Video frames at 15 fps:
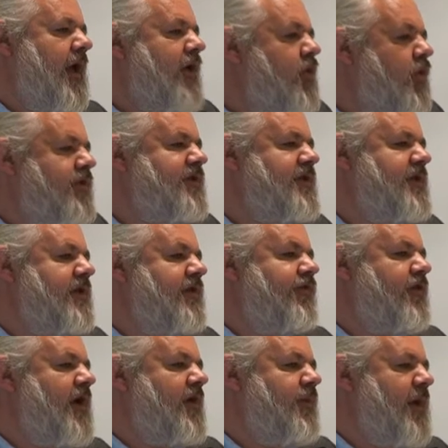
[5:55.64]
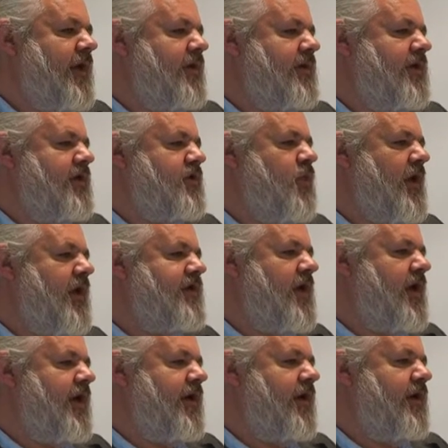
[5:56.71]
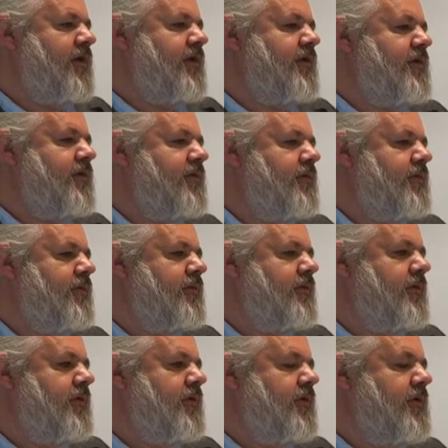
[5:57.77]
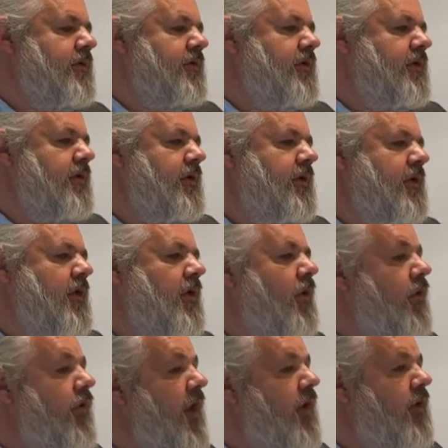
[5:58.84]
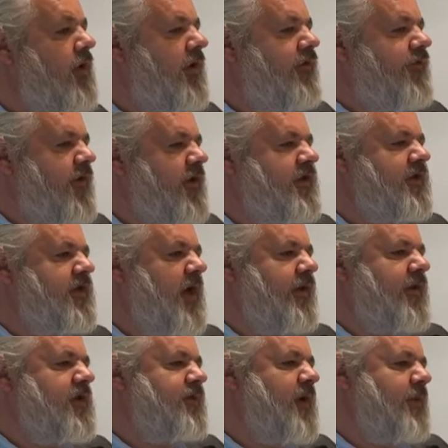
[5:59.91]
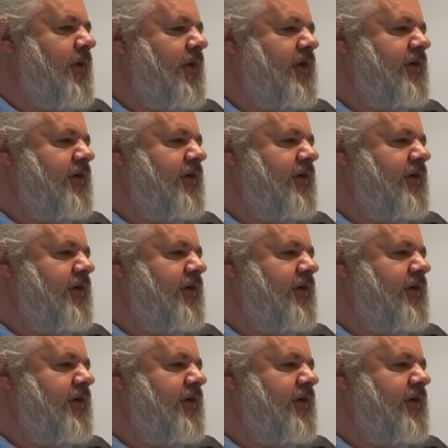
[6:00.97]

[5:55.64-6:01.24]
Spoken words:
and causes it to fragment as well as ionize. Although at first sight this might be